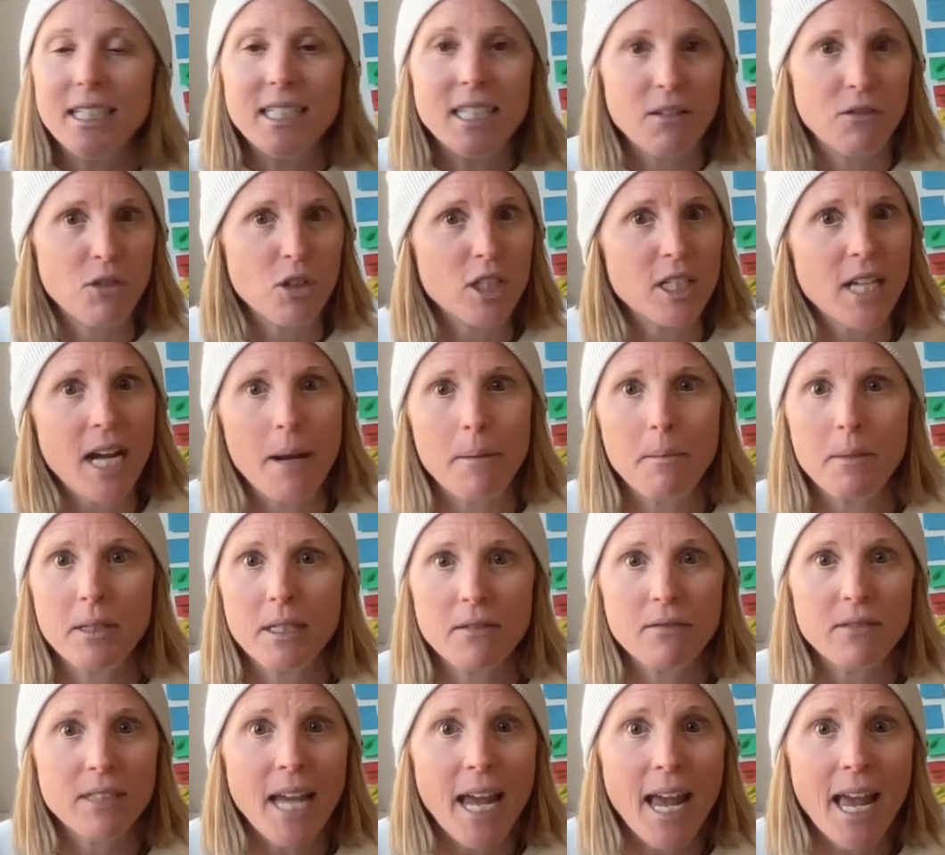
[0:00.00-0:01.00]
at different times
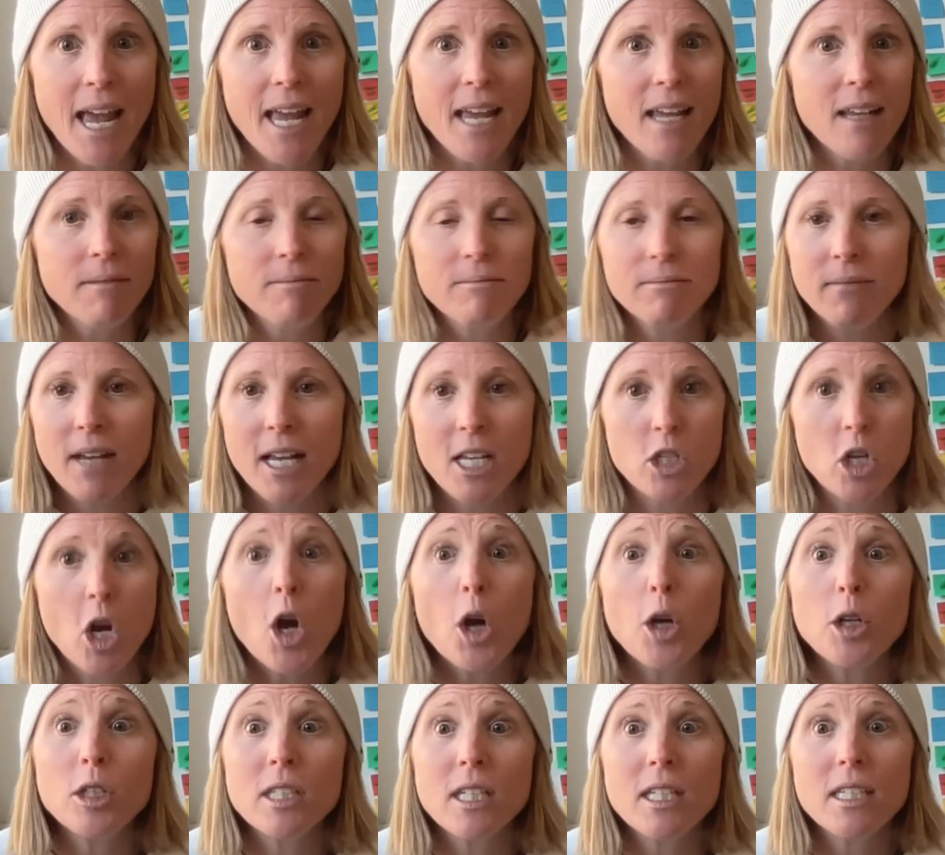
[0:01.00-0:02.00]
of day, as
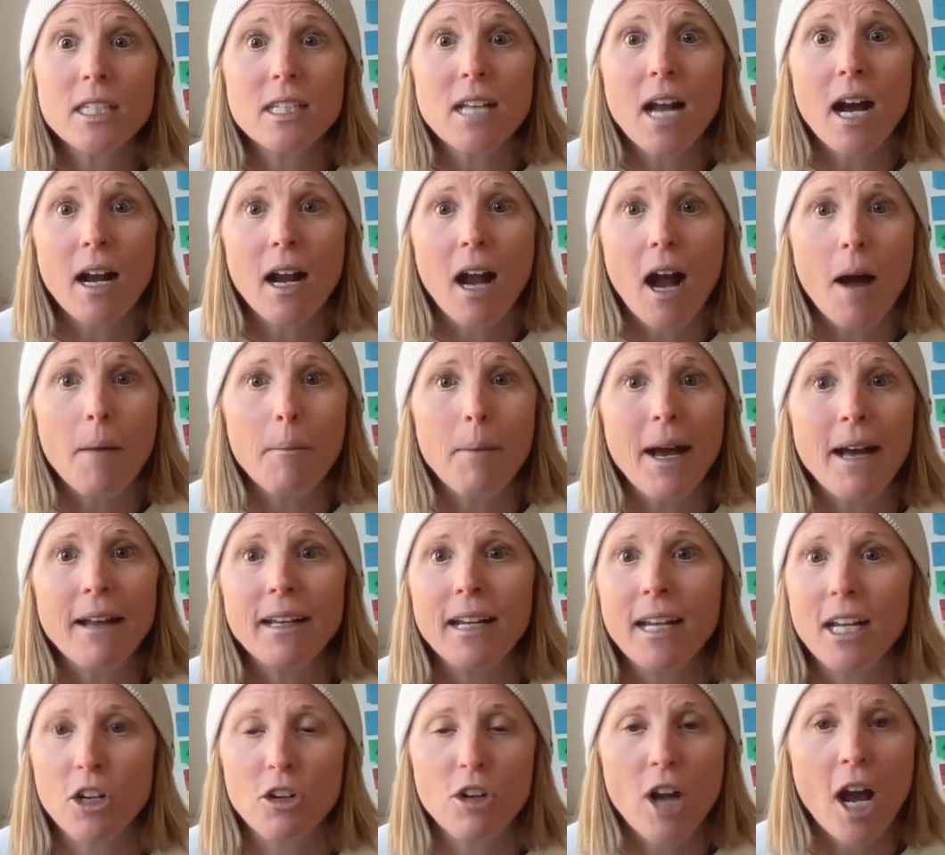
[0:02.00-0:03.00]
long as it's not
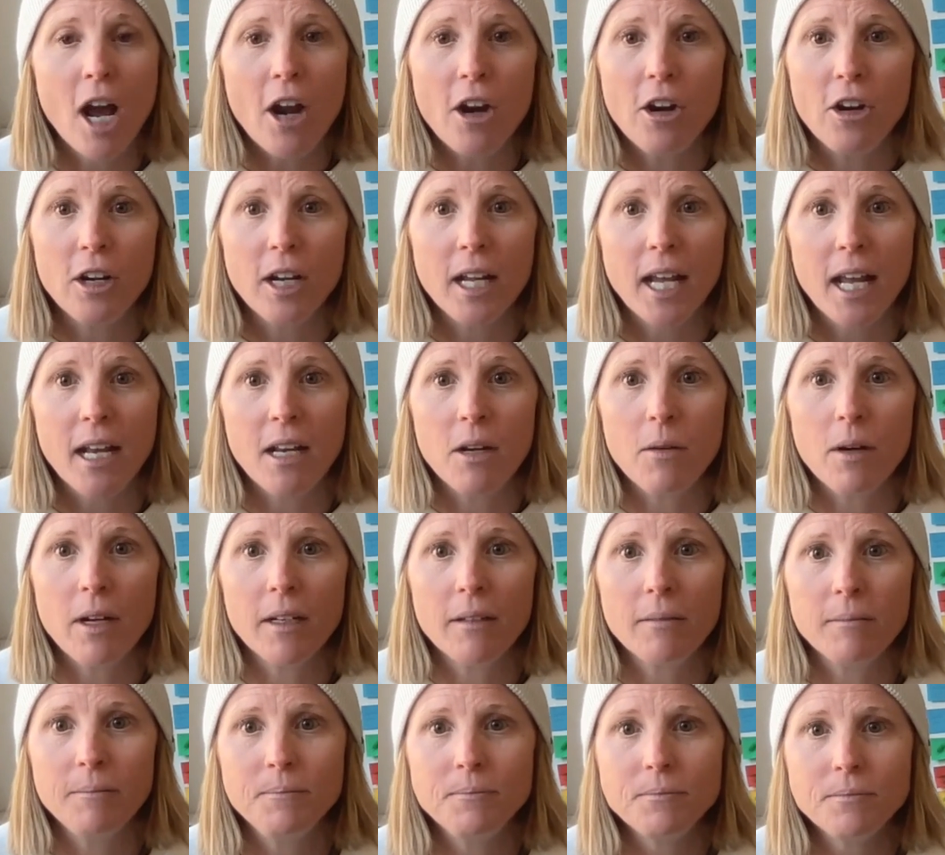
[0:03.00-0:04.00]
compounding and you're not hurting
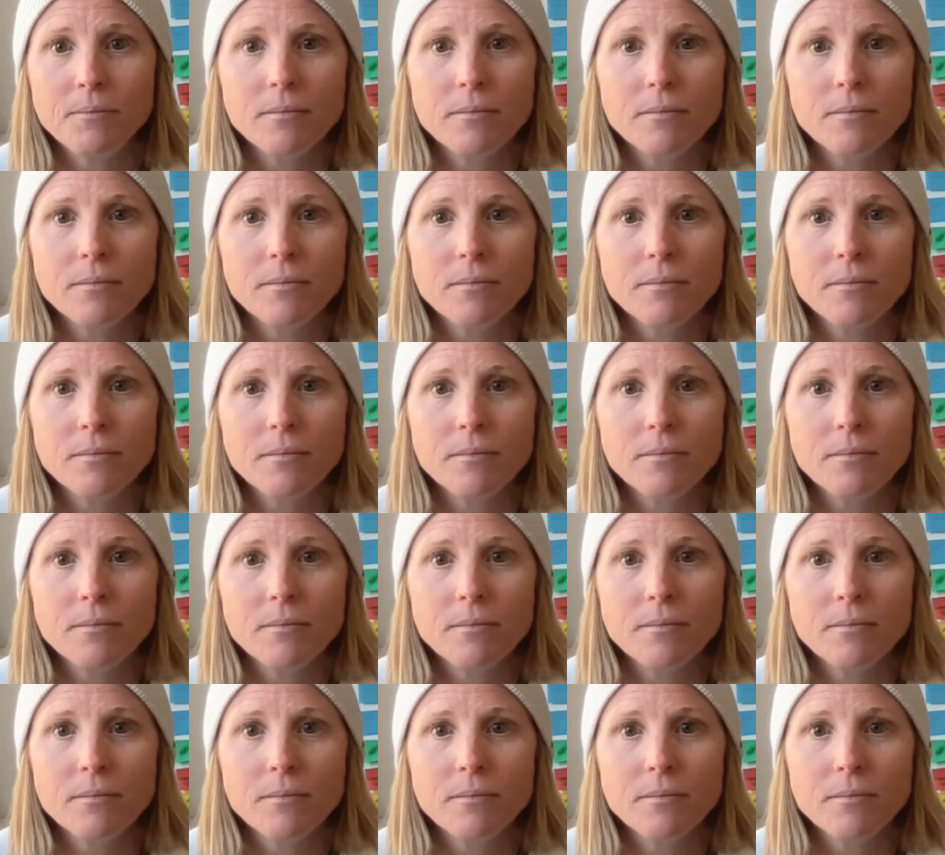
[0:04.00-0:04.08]
anyone.